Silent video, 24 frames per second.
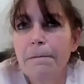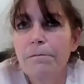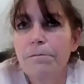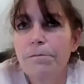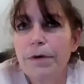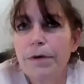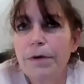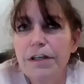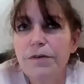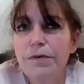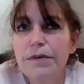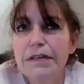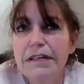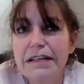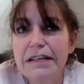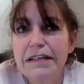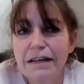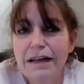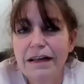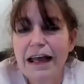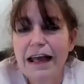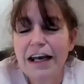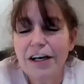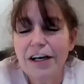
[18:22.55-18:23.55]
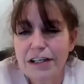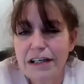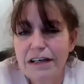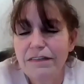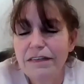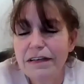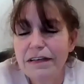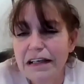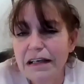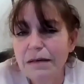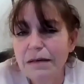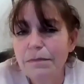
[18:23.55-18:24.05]
But you would still actually
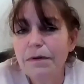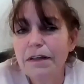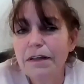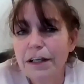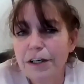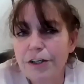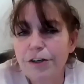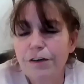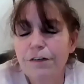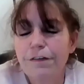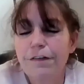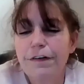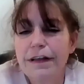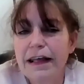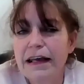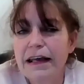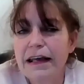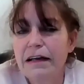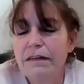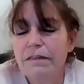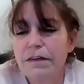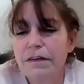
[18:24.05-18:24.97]
even keep a ledger for that,